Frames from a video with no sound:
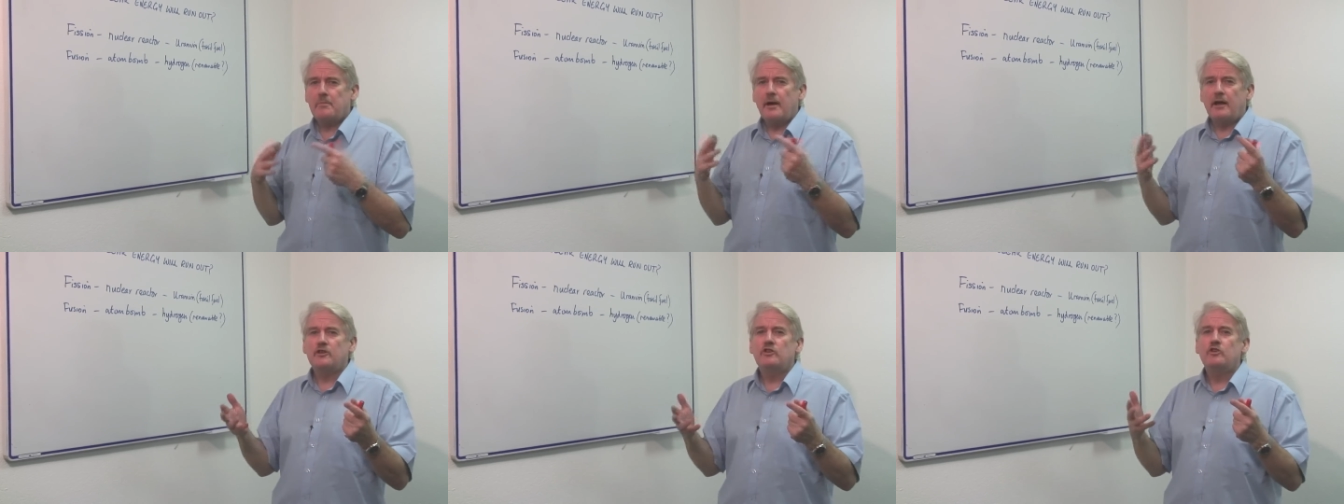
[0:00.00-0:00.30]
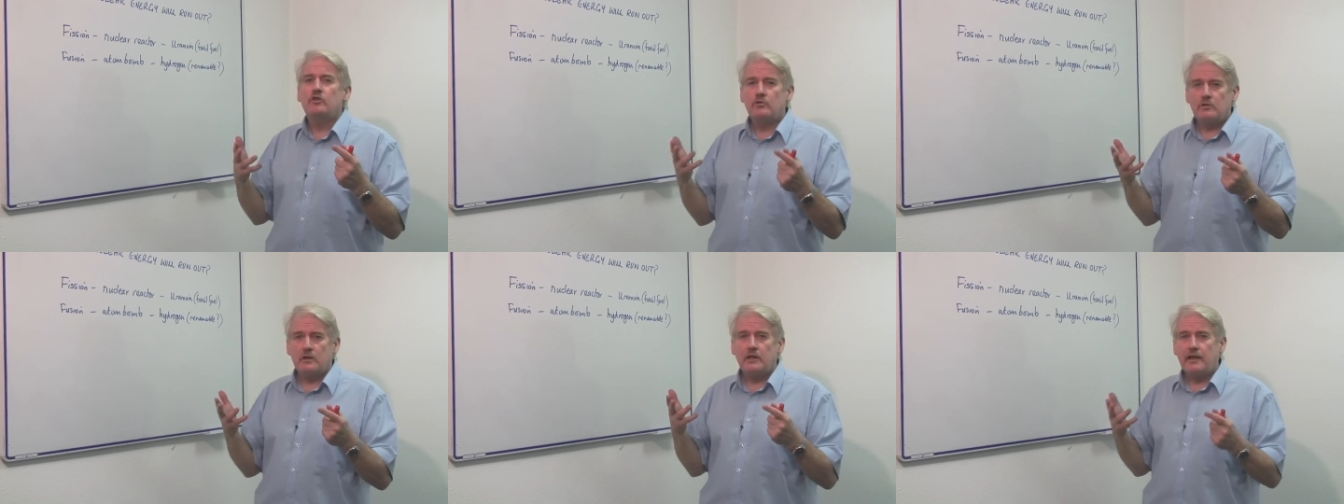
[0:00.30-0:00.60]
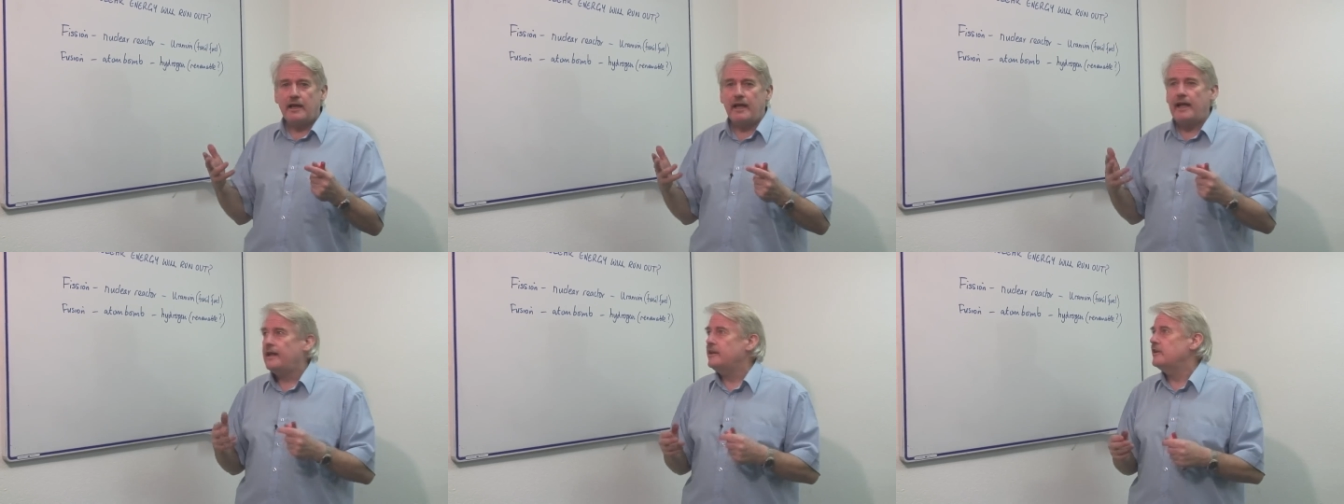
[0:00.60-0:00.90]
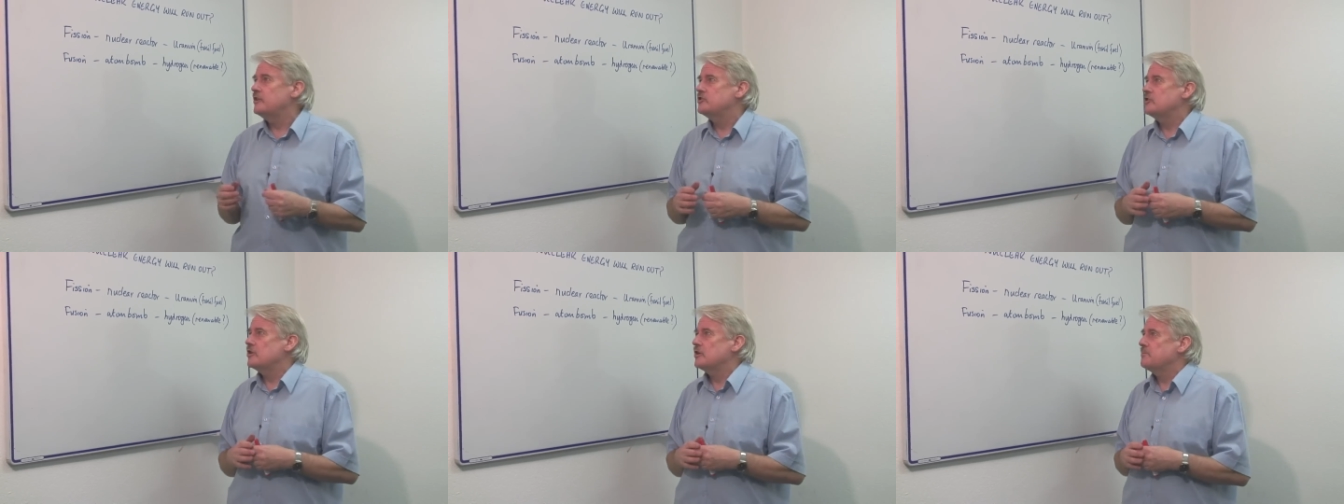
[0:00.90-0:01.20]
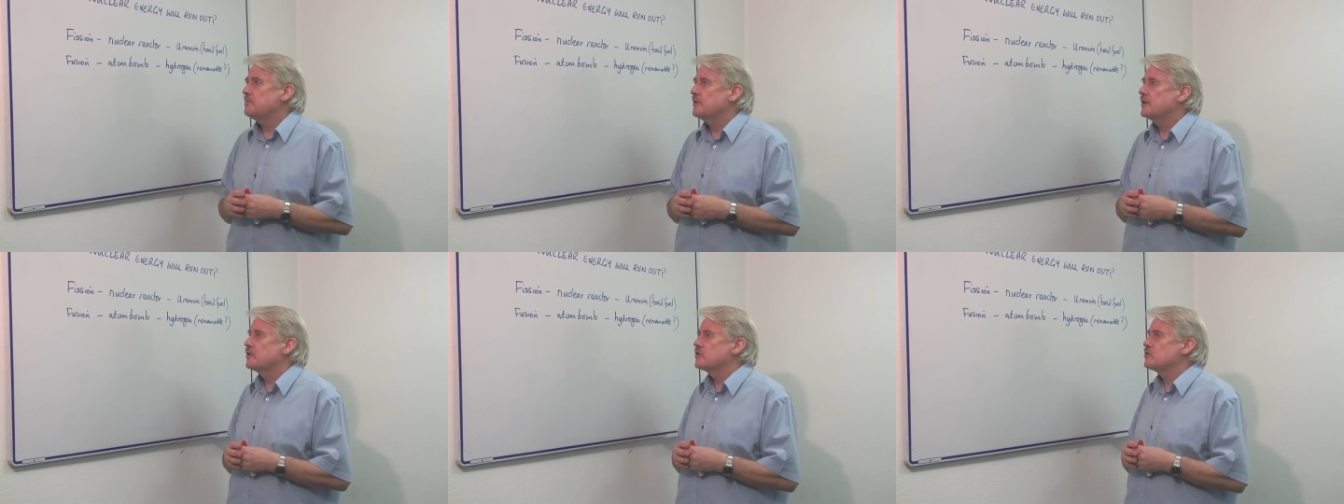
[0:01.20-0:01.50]
by nuclear energy
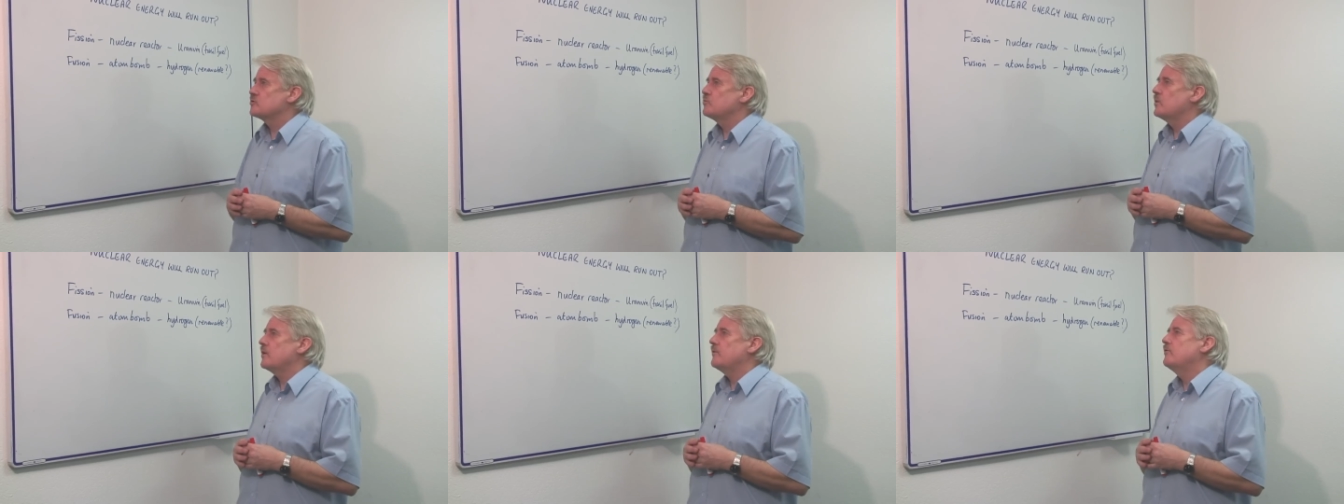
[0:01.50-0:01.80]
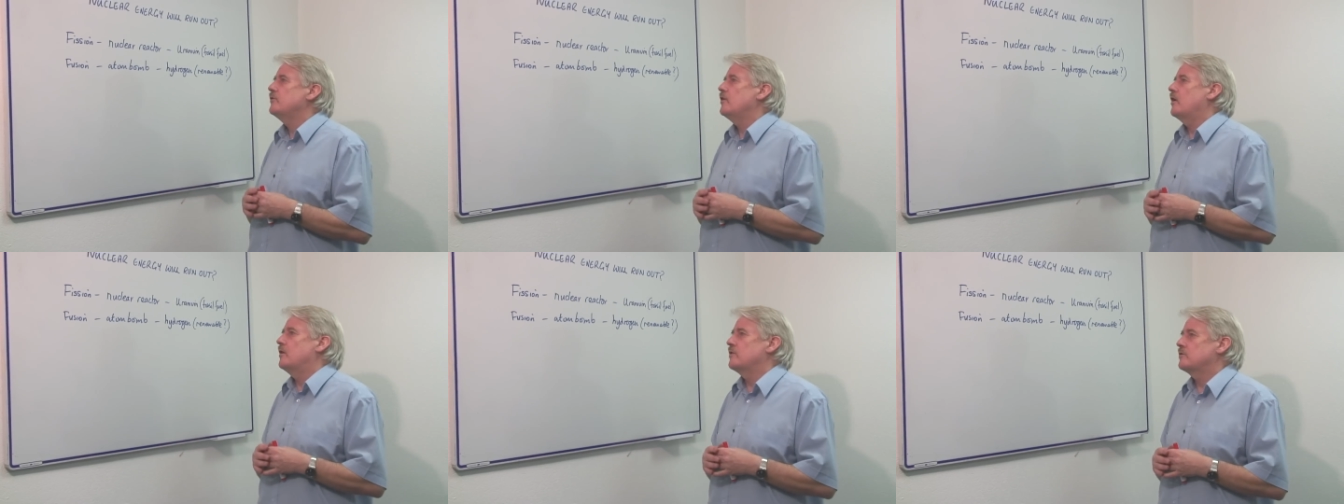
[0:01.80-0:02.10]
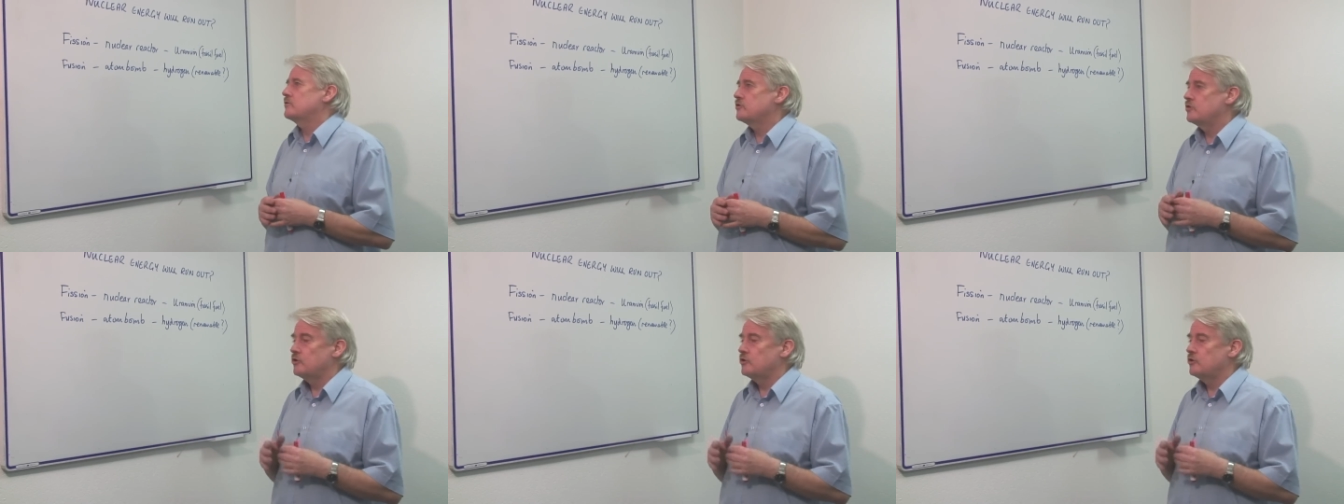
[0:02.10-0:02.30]
because we've got